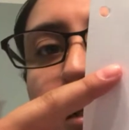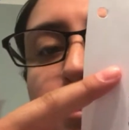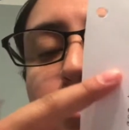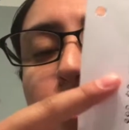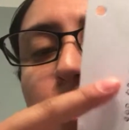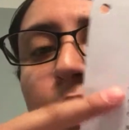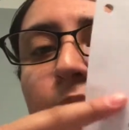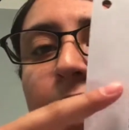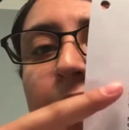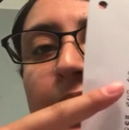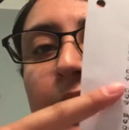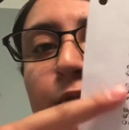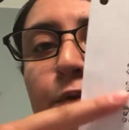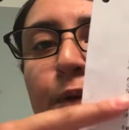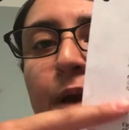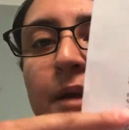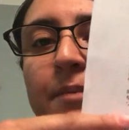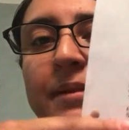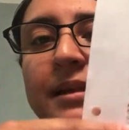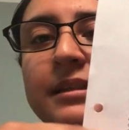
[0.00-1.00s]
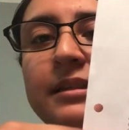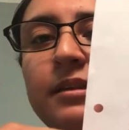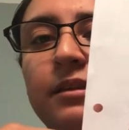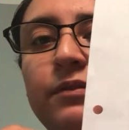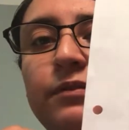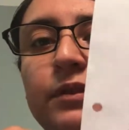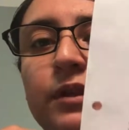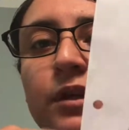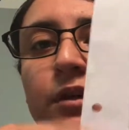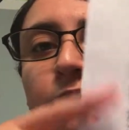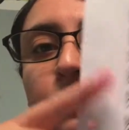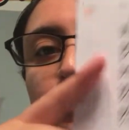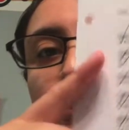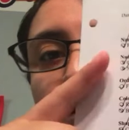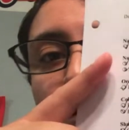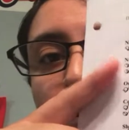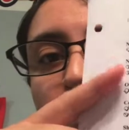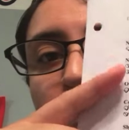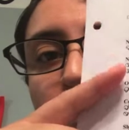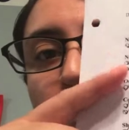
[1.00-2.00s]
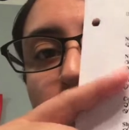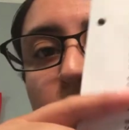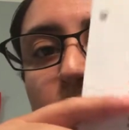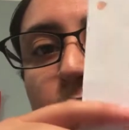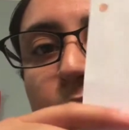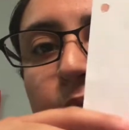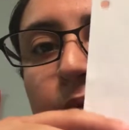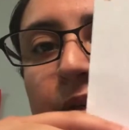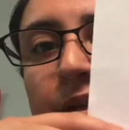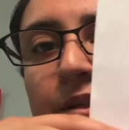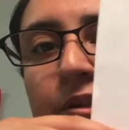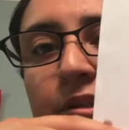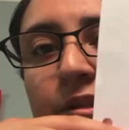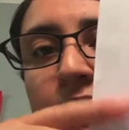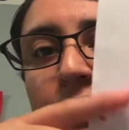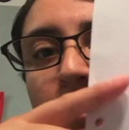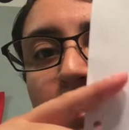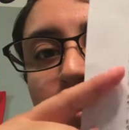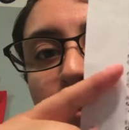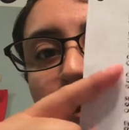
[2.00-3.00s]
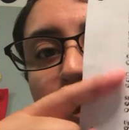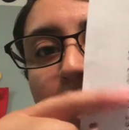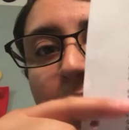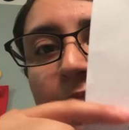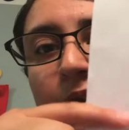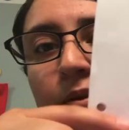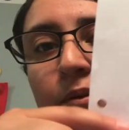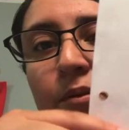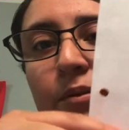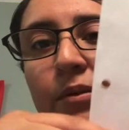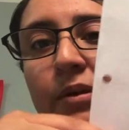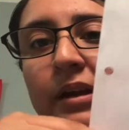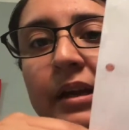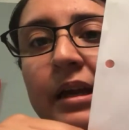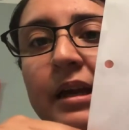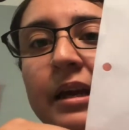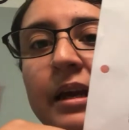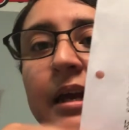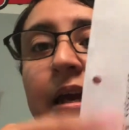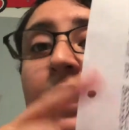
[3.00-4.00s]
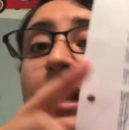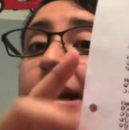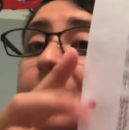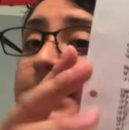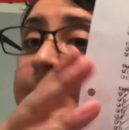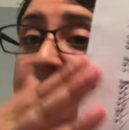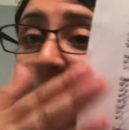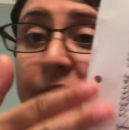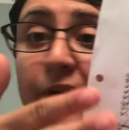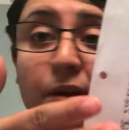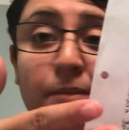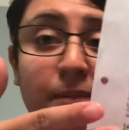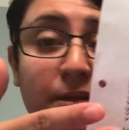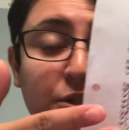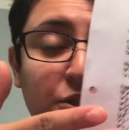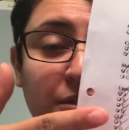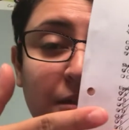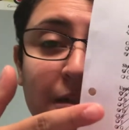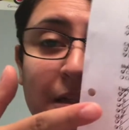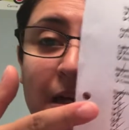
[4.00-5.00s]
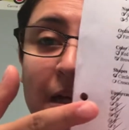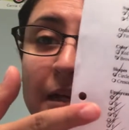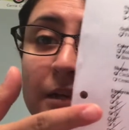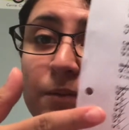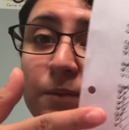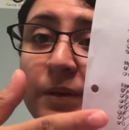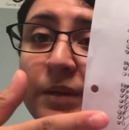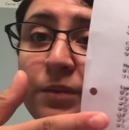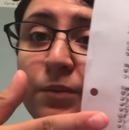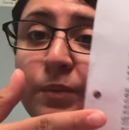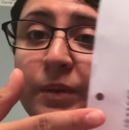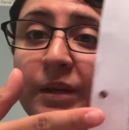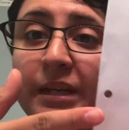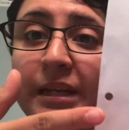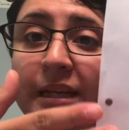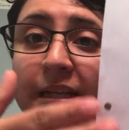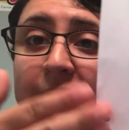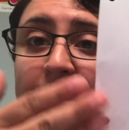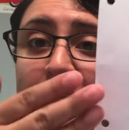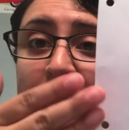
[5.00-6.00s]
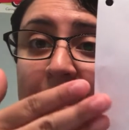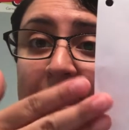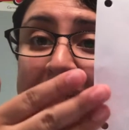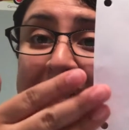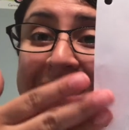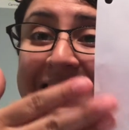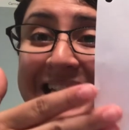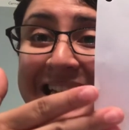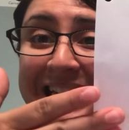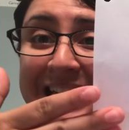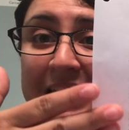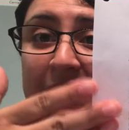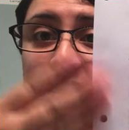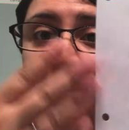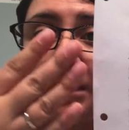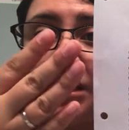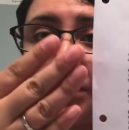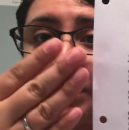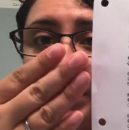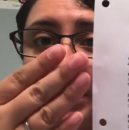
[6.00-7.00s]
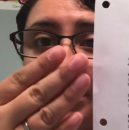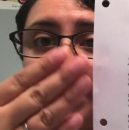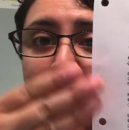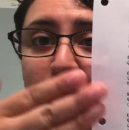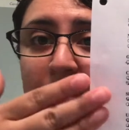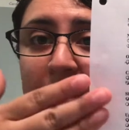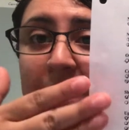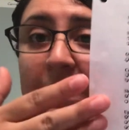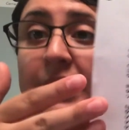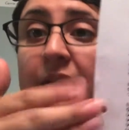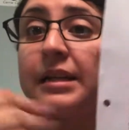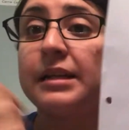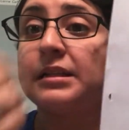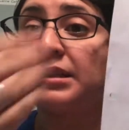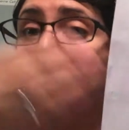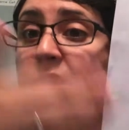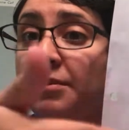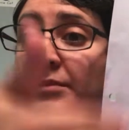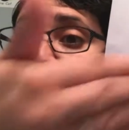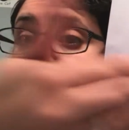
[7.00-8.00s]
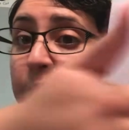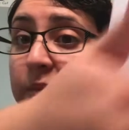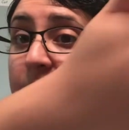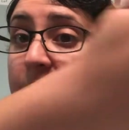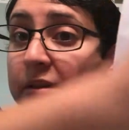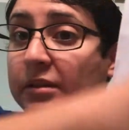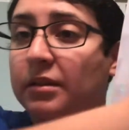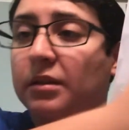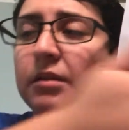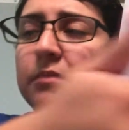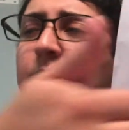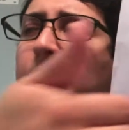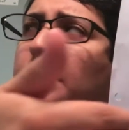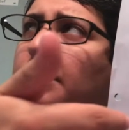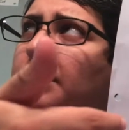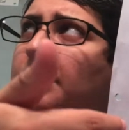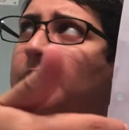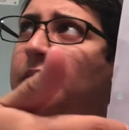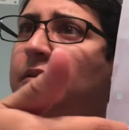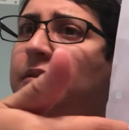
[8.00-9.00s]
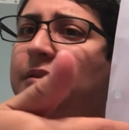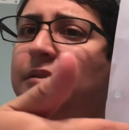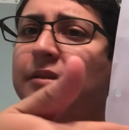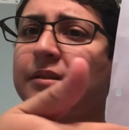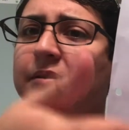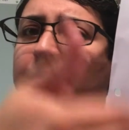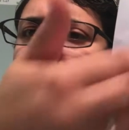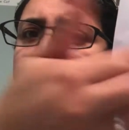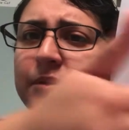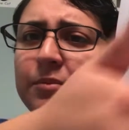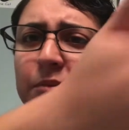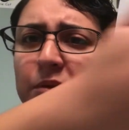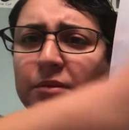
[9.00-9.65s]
So I can write myself notes through each category, and it's very much in line with what he did in Unit 3, and it is cumulative.